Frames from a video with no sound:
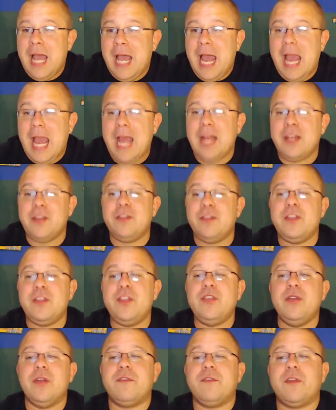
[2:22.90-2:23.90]
And the
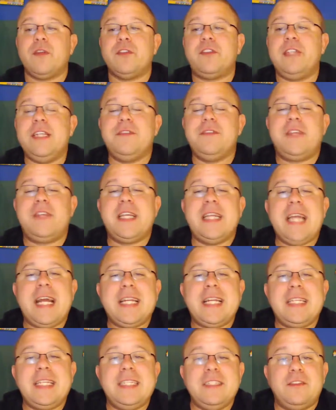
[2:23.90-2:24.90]
University of
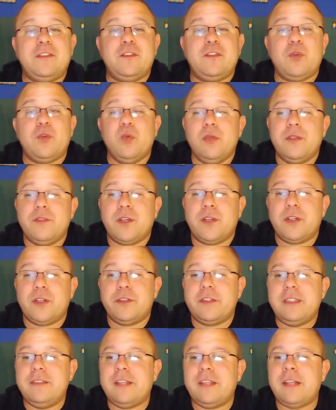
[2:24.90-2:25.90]
Connecticut School of
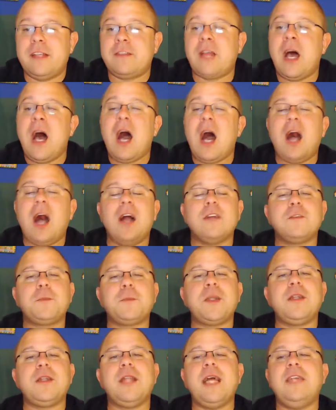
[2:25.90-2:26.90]
Nursing says
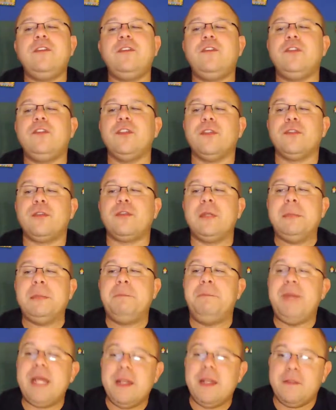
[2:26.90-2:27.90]
hospitalized children
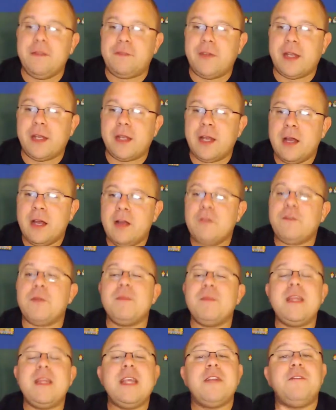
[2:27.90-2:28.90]
benefit
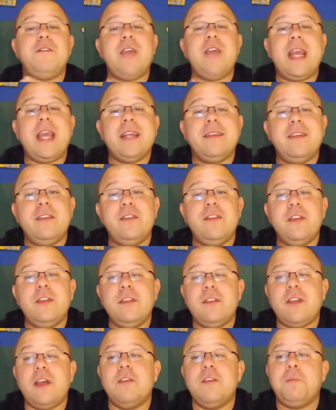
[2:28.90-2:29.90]
from the
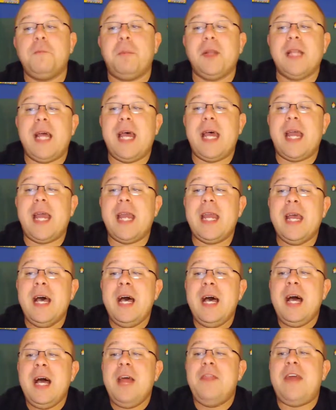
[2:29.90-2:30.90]
advantages of play
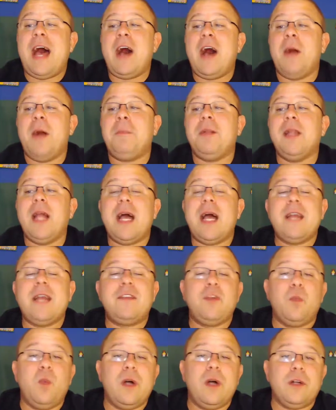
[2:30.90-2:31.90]
that apply
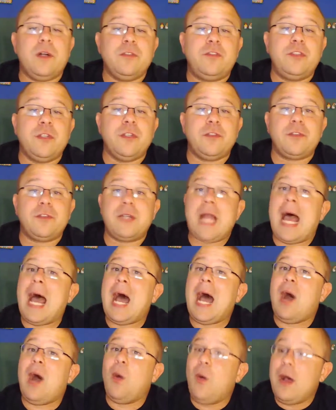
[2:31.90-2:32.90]
to well children.
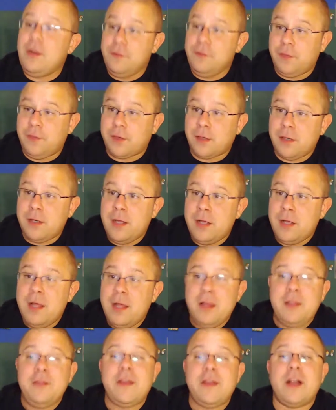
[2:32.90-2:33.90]
However,
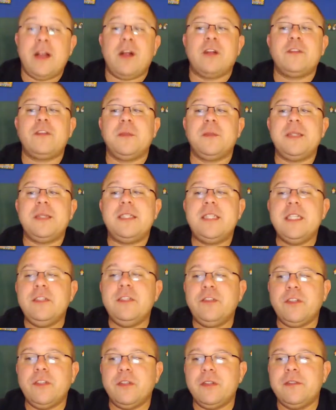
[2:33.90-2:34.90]
there are some
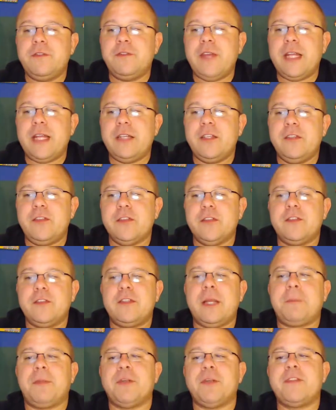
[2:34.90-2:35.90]
additional advantages
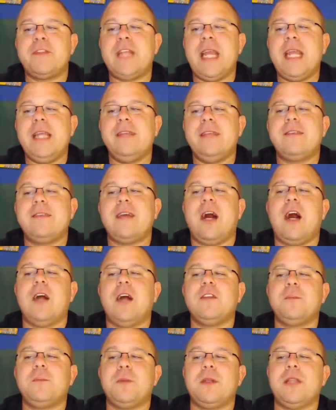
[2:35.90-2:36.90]
that pertain to
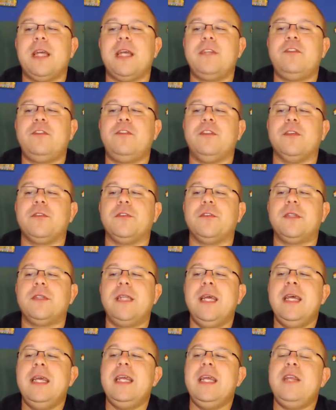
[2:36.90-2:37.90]
hospitalized children
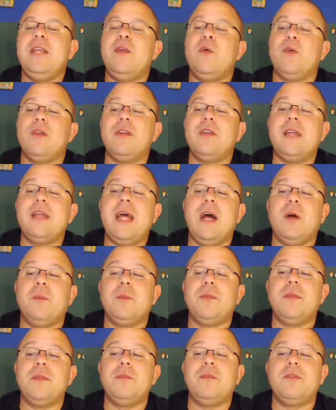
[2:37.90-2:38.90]
in order to
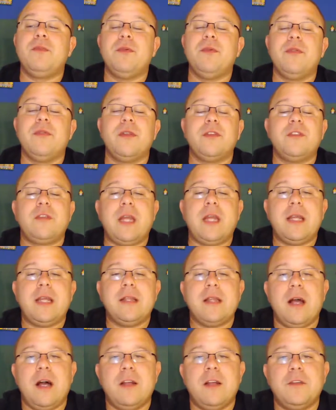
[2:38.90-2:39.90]
help them through their stay in
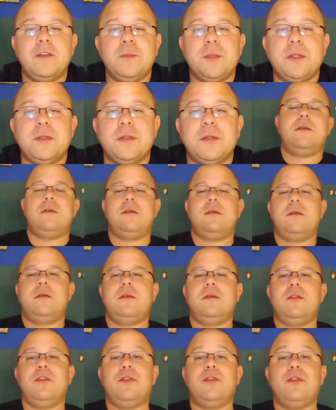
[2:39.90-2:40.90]
the hospital.
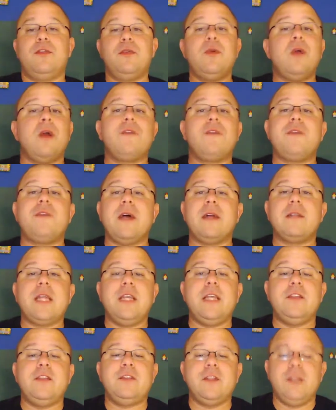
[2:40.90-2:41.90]
Through our
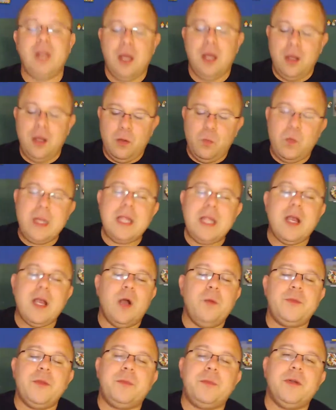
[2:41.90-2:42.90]
foundation, we
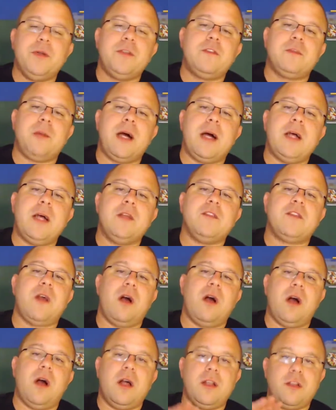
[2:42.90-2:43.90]
hope to put smiles
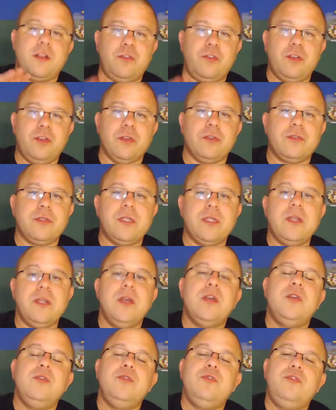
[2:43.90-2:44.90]
on children
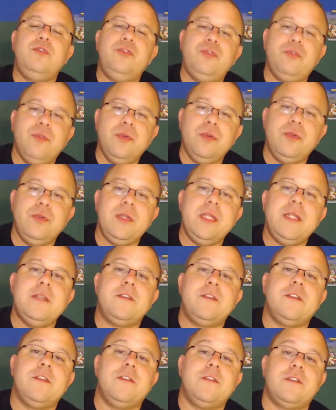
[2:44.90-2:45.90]
who truly
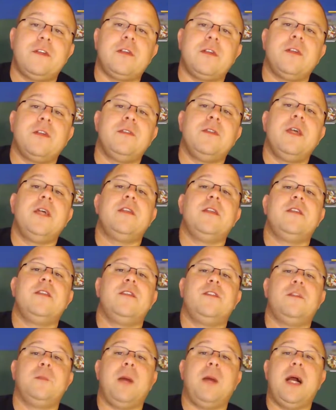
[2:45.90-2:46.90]
deserve to
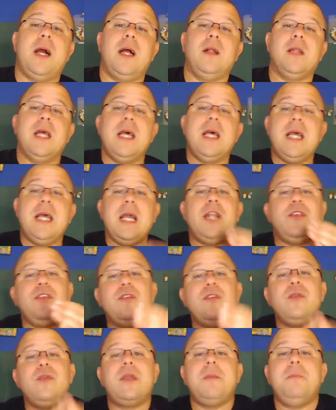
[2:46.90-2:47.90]
smile, and
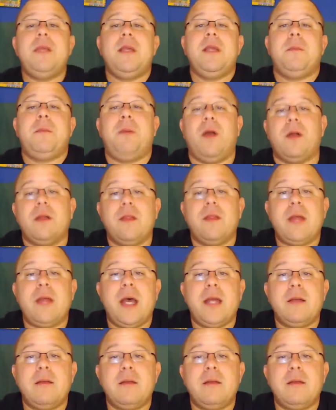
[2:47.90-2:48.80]
you can be a part of that.